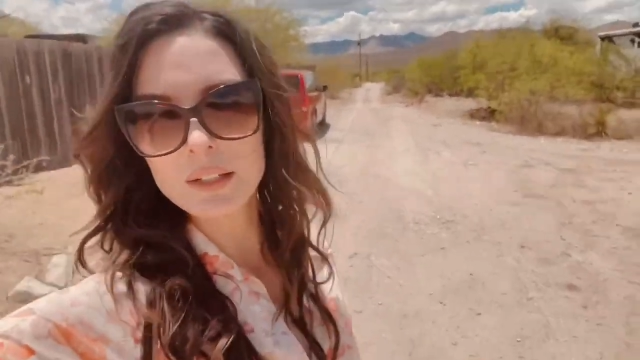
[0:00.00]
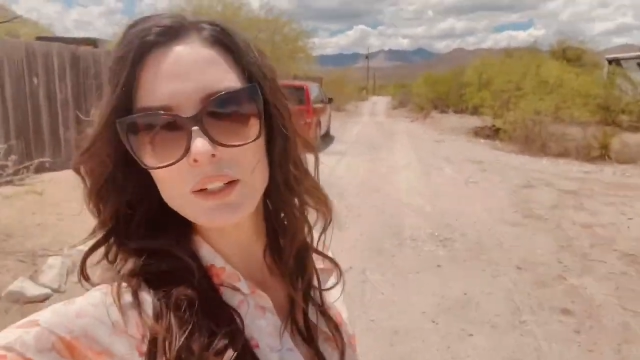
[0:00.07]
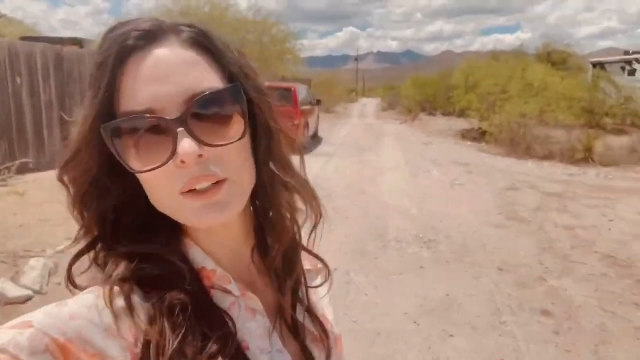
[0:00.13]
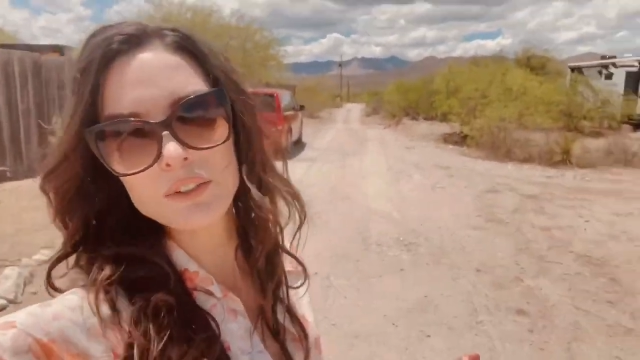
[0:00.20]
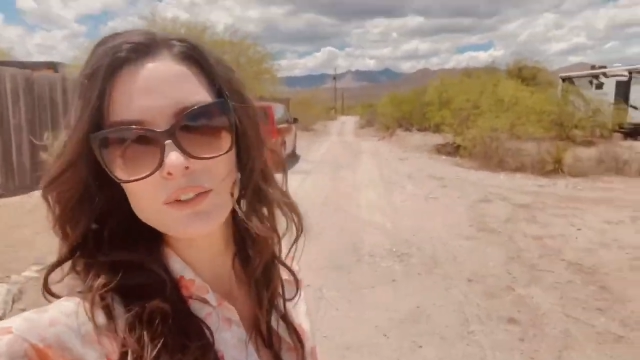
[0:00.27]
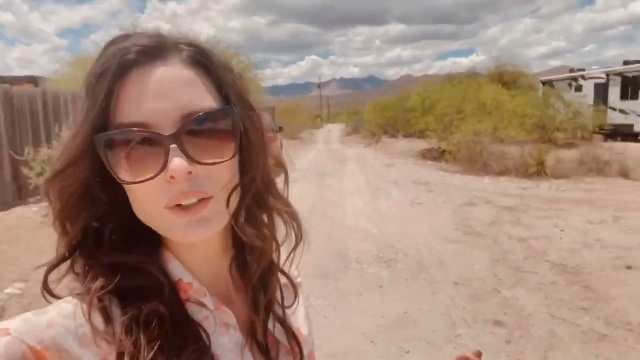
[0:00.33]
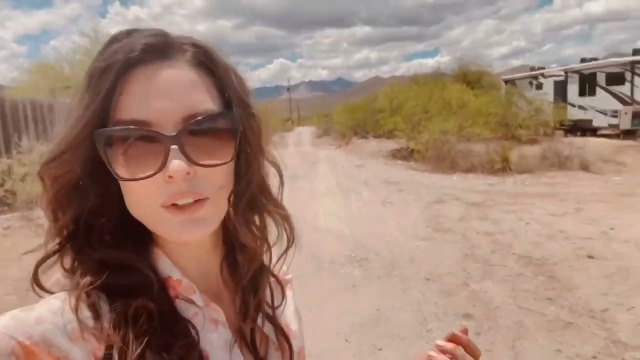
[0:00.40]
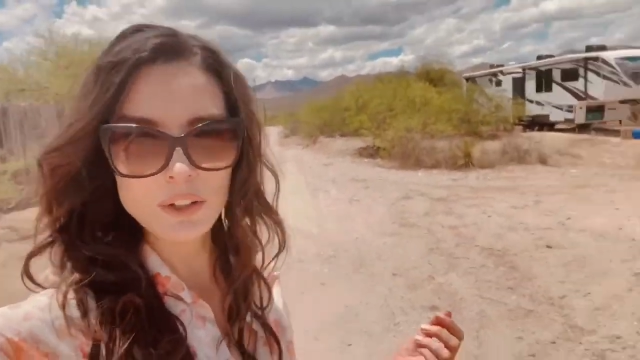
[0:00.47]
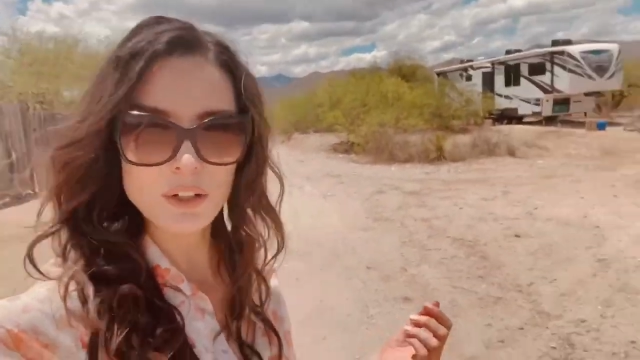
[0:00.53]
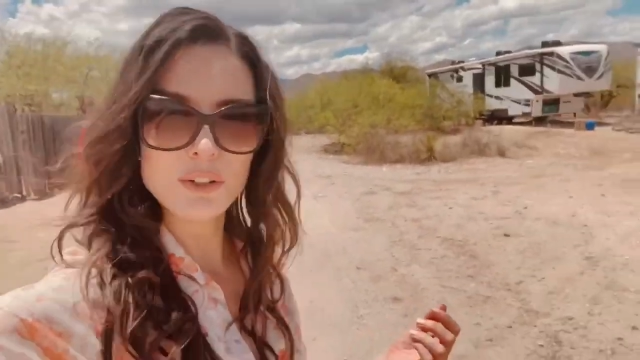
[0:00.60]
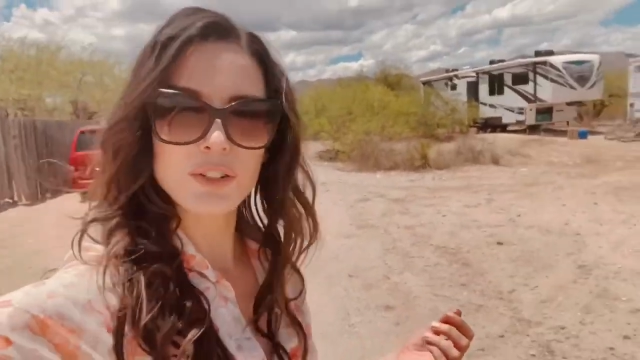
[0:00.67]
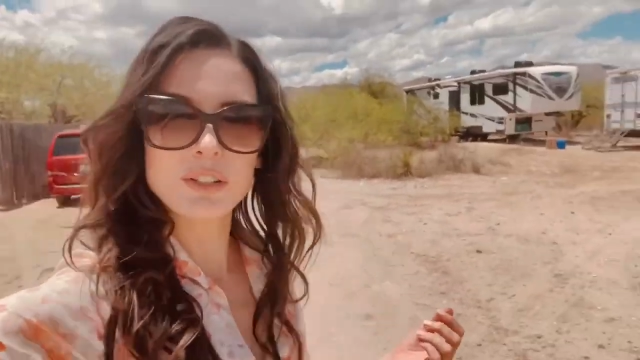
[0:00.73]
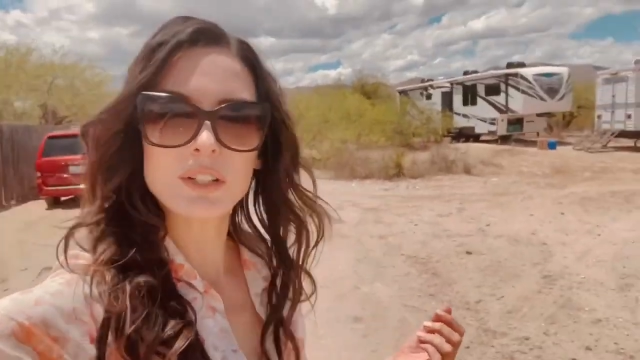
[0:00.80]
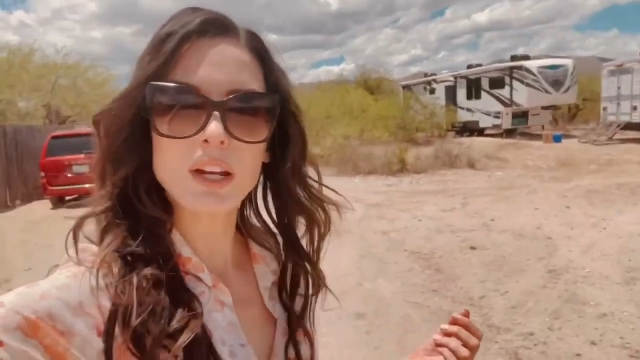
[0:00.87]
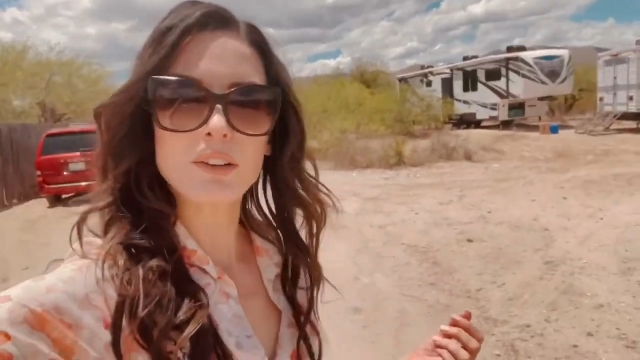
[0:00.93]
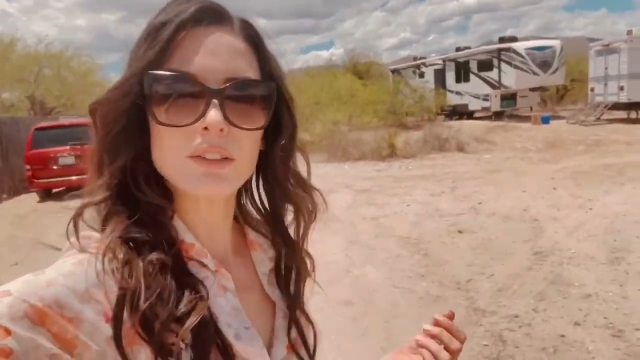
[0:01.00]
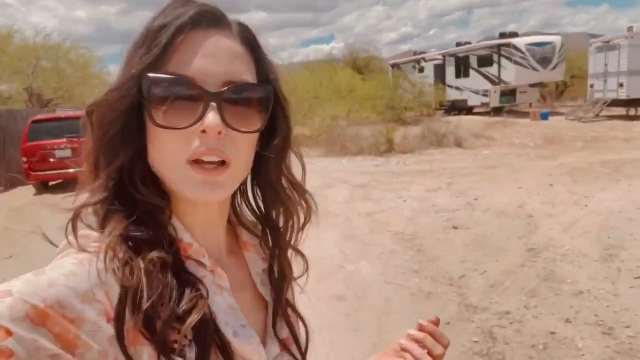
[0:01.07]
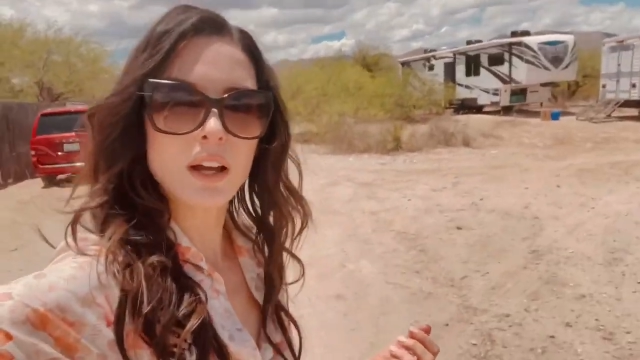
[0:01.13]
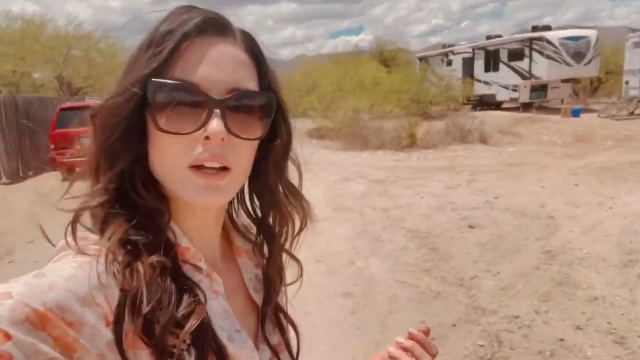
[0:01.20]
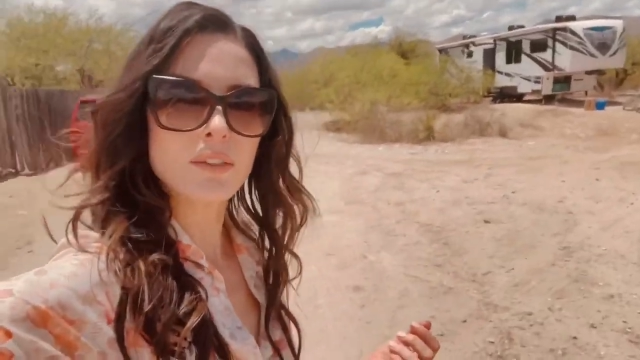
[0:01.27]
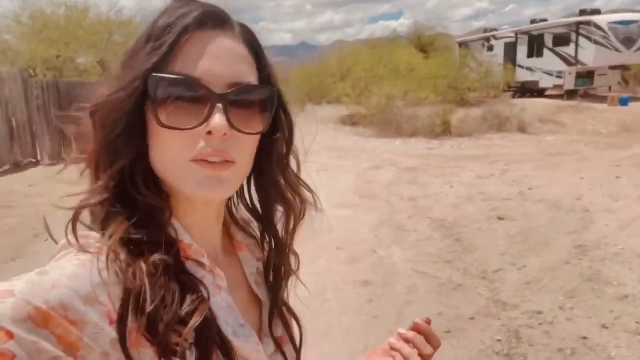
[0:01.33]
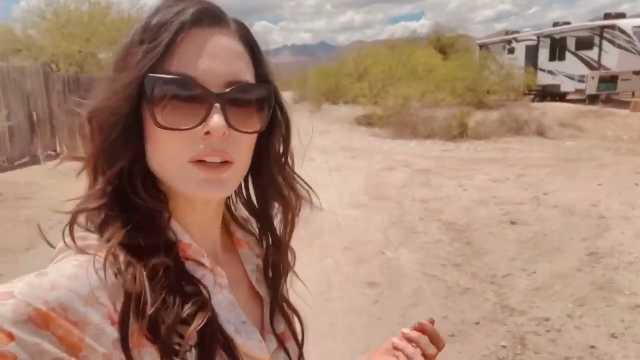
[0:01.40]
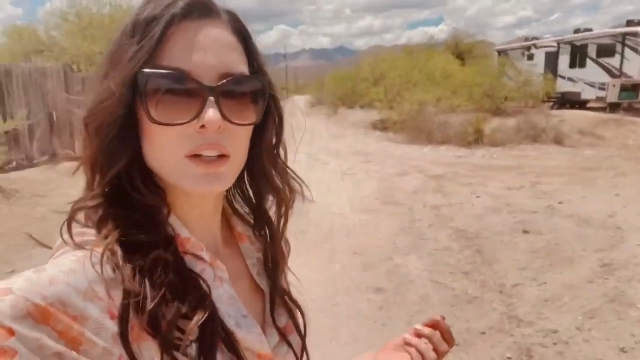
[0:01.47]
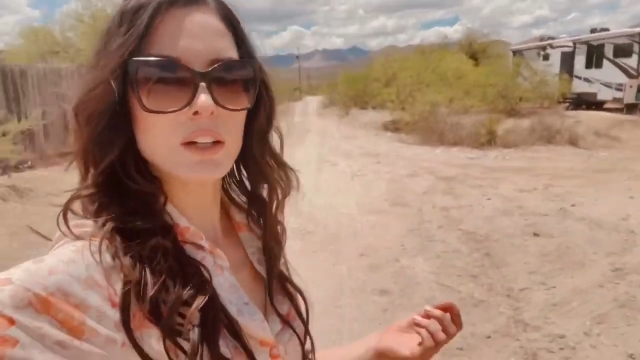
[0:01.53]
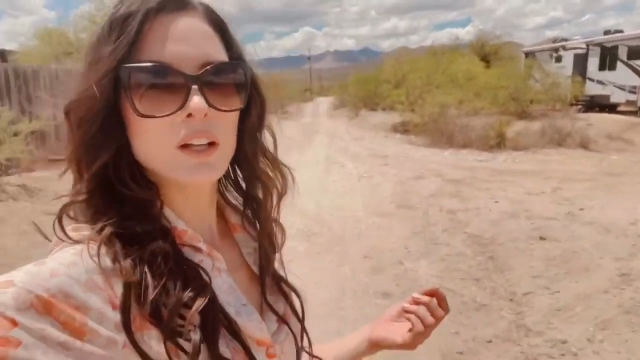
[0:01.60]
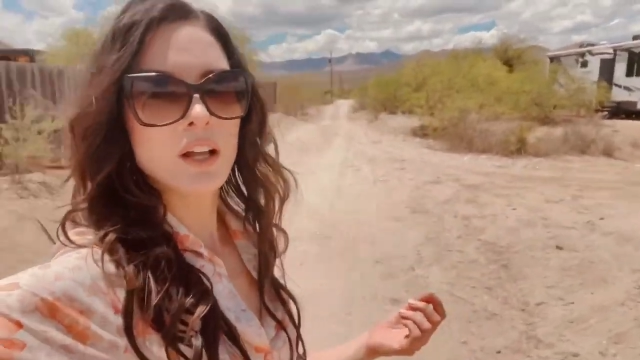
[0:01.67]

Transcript: Arizona, or just outside of it,